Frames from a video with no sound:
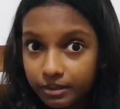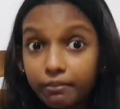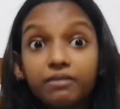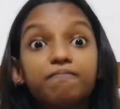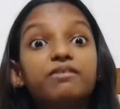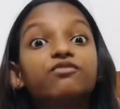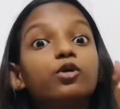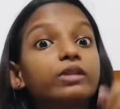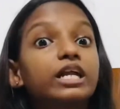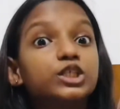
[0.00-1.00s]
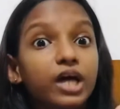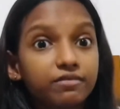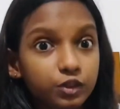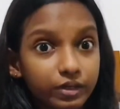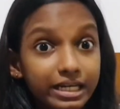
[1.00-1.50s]
But before that, you have
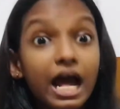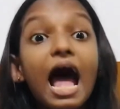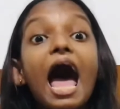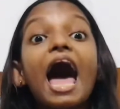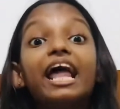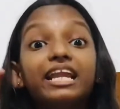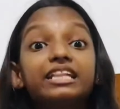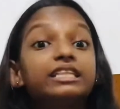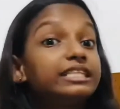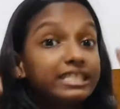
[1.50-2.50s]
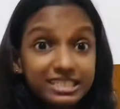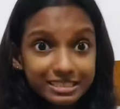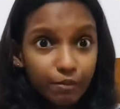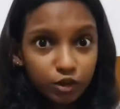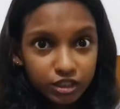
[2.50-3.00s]
to read. And this is
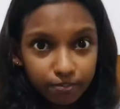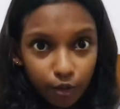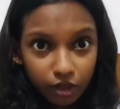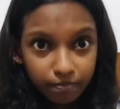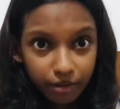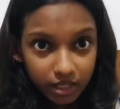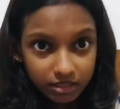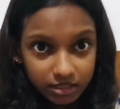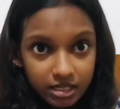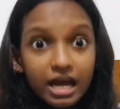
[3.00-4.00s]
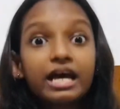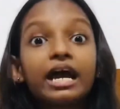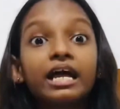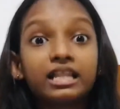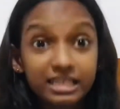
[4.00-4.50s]
the most important part.
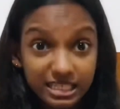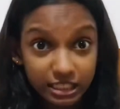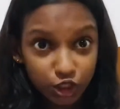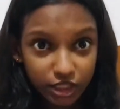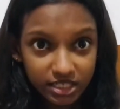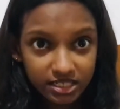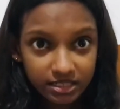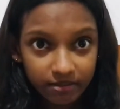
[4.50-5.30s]
Listen to this.